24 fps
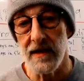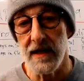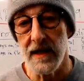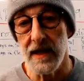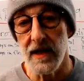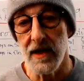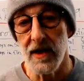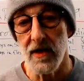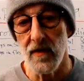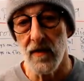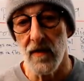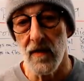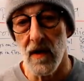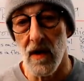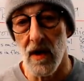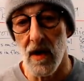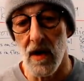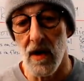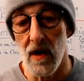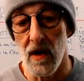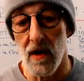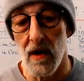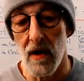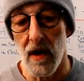that you
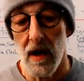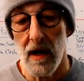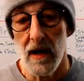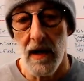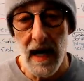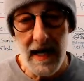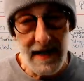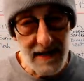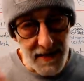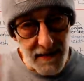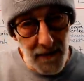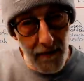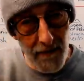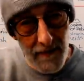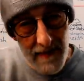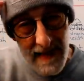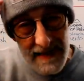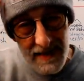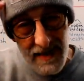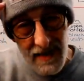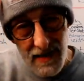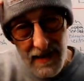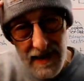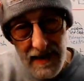are as
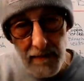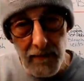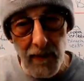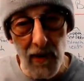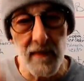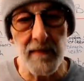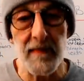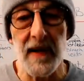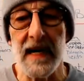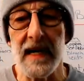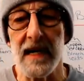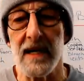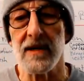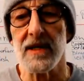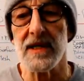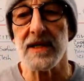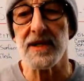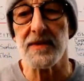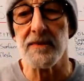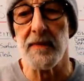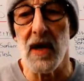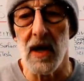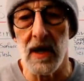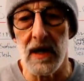mentally prepared
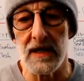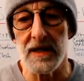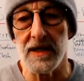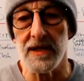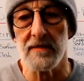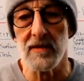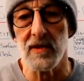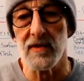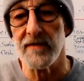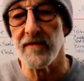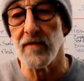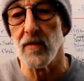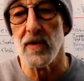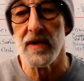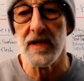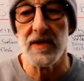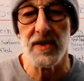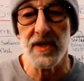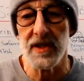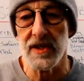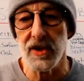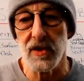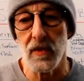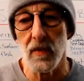as possible for the
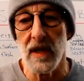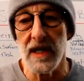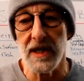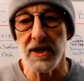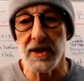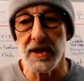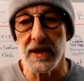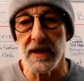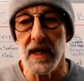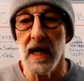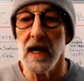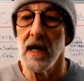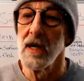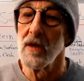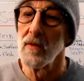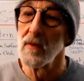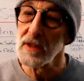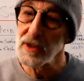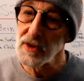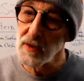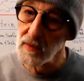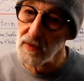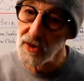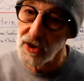situation,
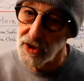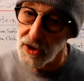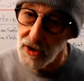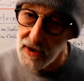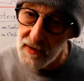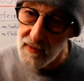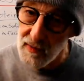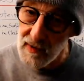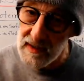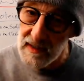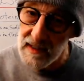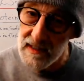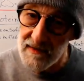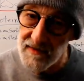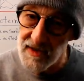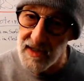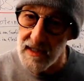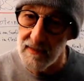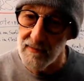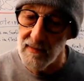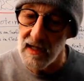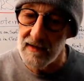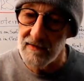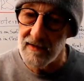which should relieve
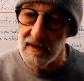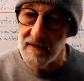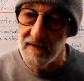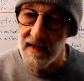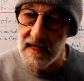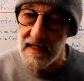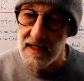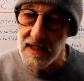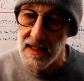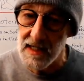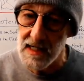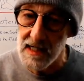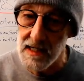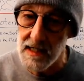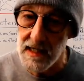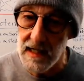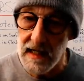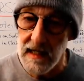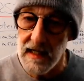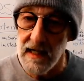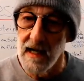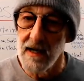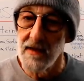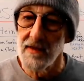some level of
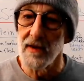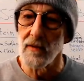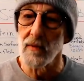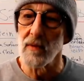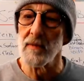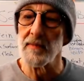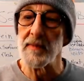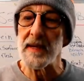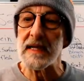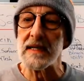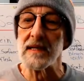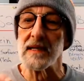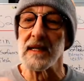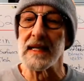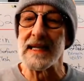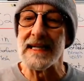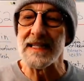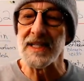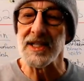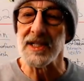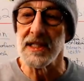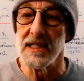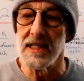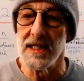anxiety. There will be
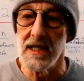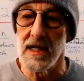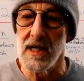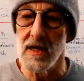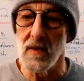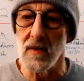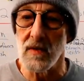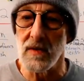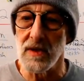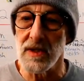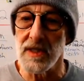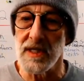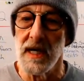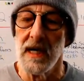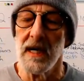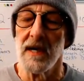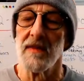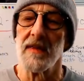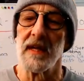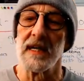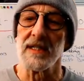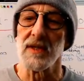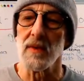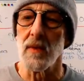less unknowns.
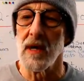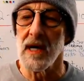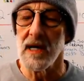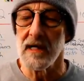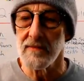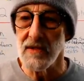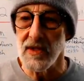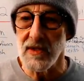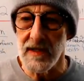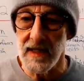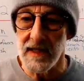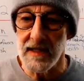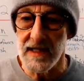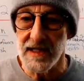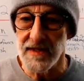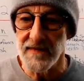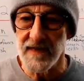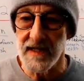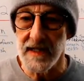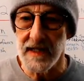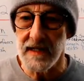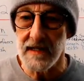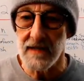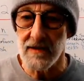That's why I'm doing these
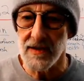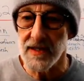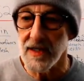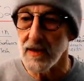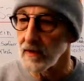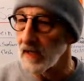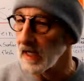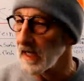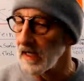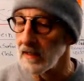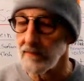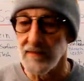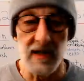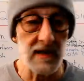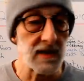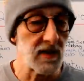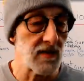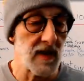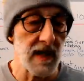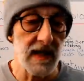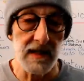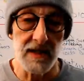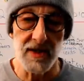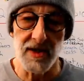videos, okay? I'm not
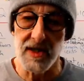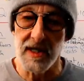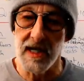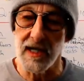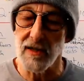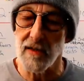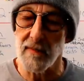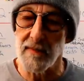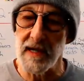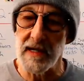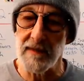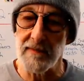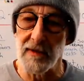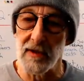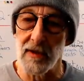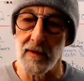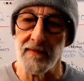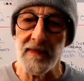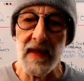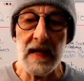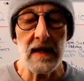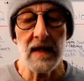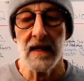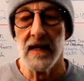trying to scare
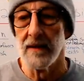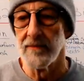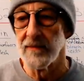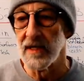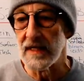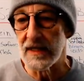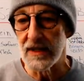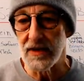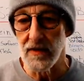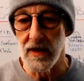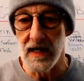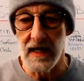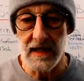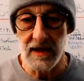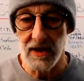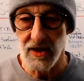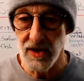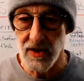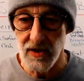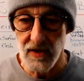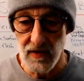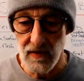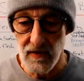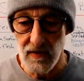people. I'm not trying
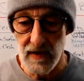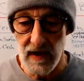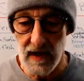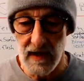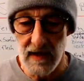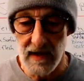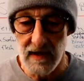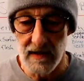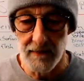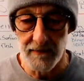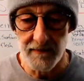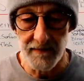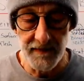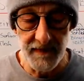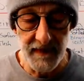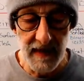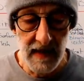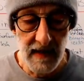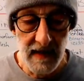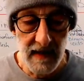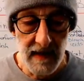to